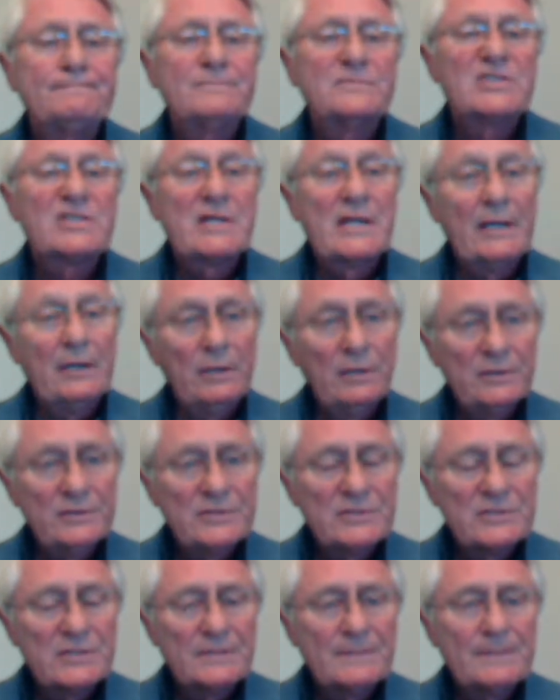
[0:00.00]

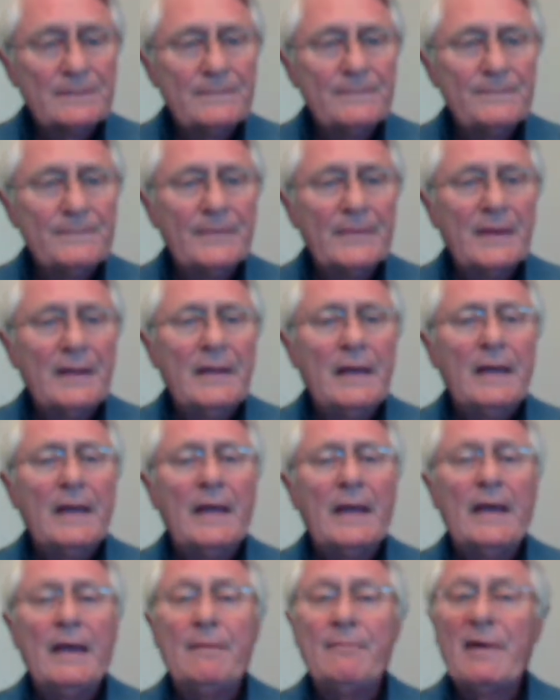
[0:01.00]
skills,
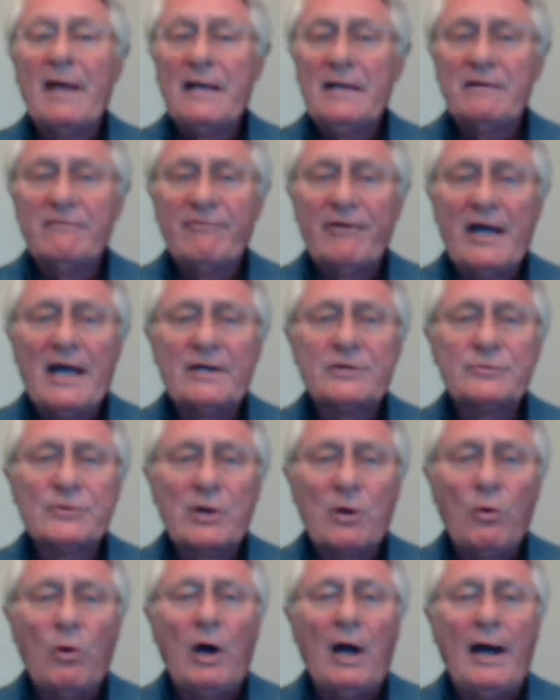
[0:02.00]
and may in fact
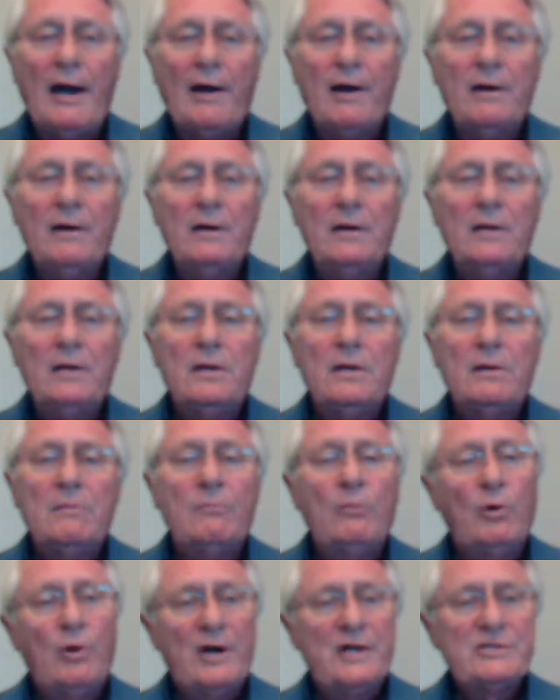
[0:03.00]
require
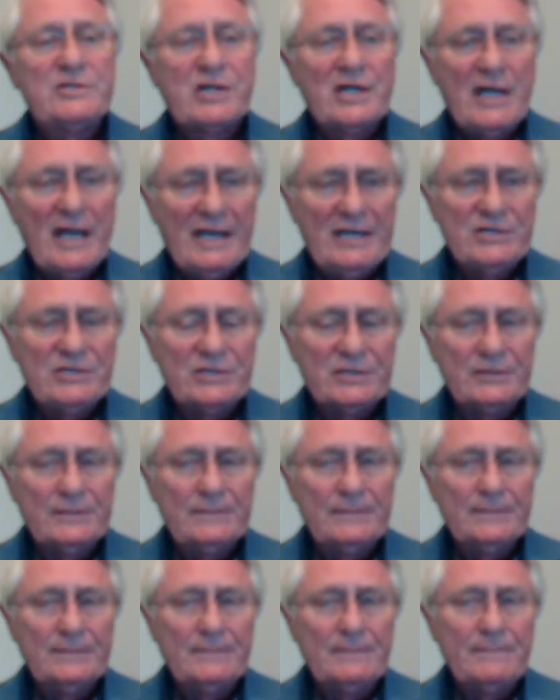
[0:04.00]
more
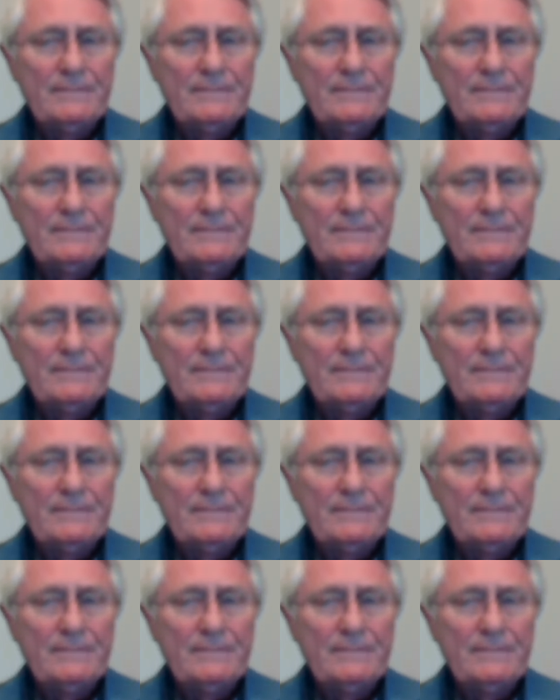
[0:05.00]
education.